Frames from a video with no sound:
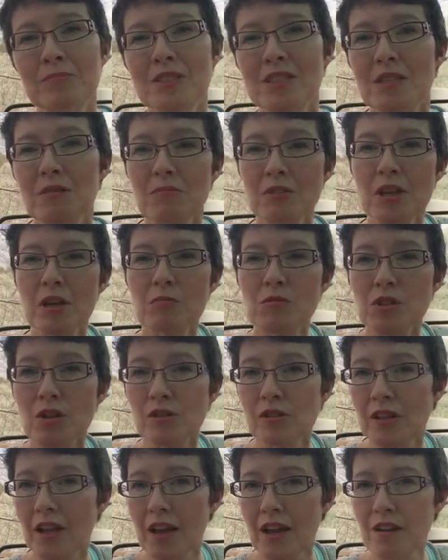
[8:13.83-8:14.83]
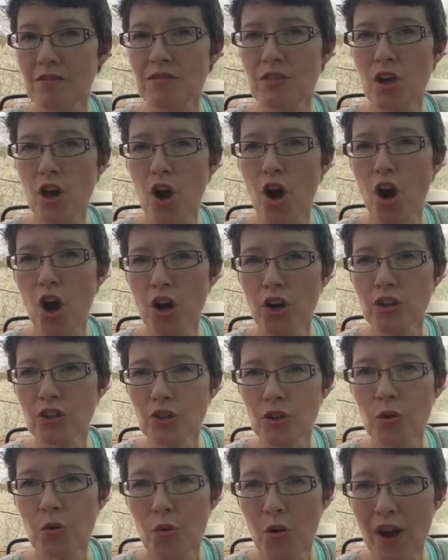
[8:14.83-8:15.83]
Sometimes our lives aren't
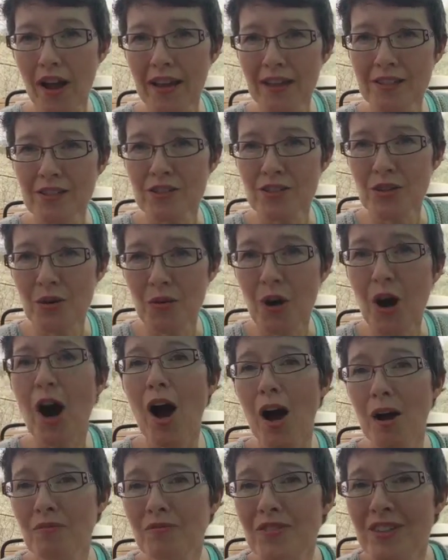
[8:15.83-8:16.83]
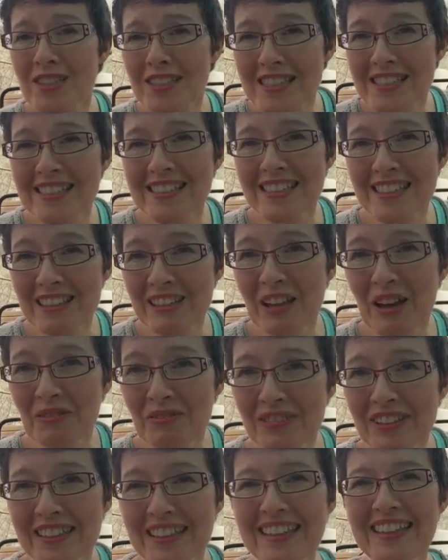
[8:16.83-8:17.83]
quite so obviously
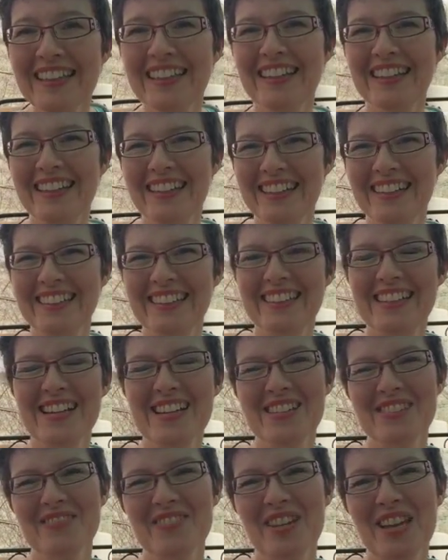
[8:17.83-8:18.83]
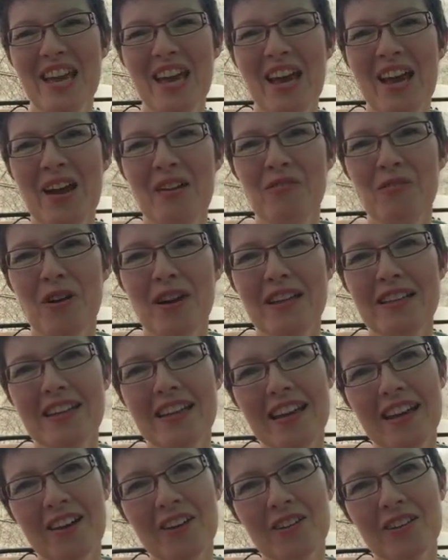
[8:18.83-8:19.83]
lovely as we have right
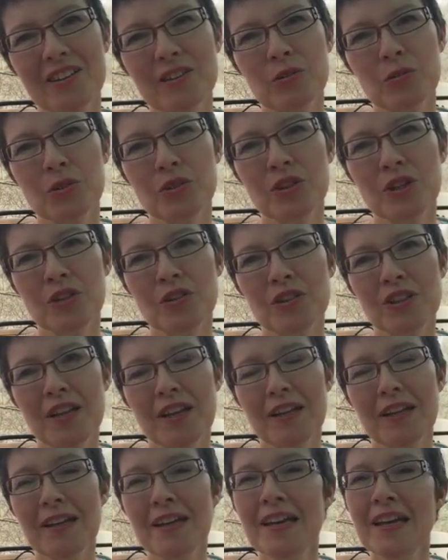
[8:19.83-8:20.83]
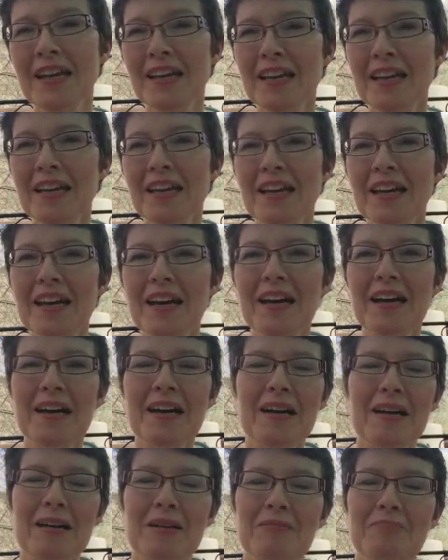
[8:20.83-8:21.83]
now in North Carolina,
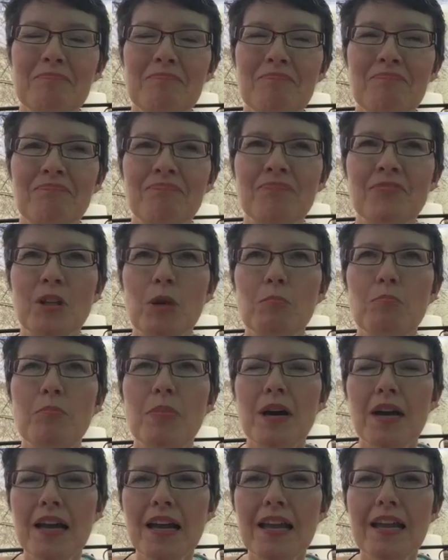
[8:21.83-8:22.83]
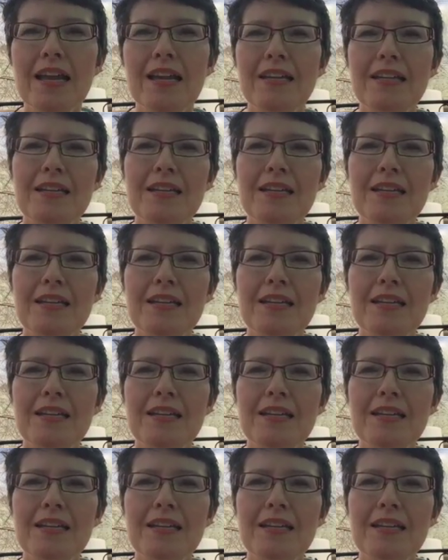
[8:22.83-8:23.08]
but